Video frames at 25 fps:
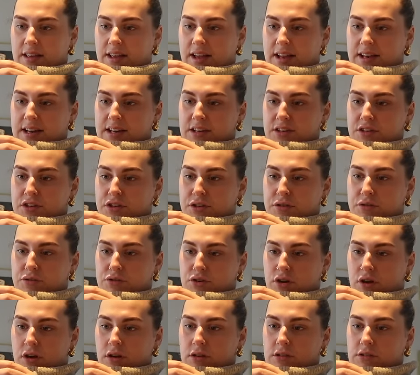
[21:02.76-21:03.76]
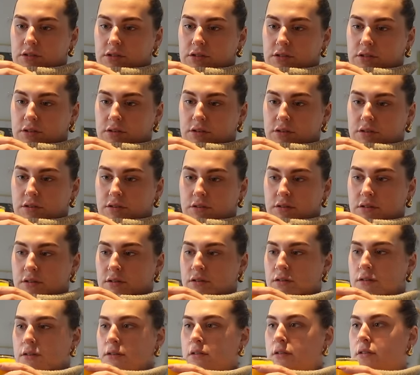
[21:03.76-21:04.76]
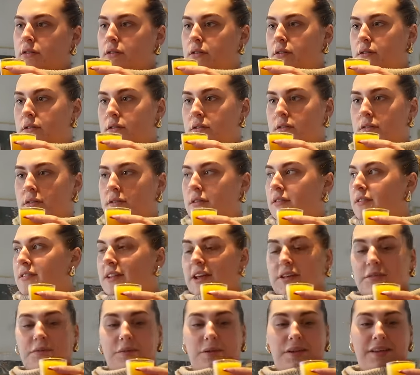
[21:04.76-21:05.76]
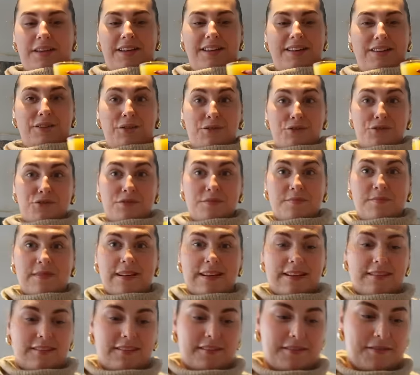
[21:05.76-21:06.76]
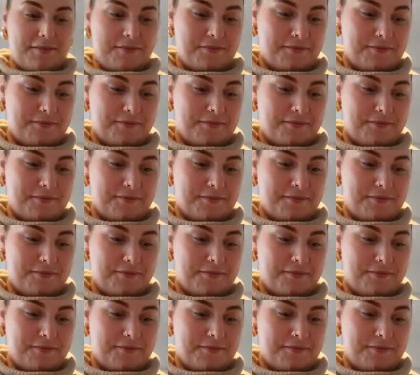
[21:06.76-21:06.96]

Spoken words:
think I need two shots. That's why I need 100ml.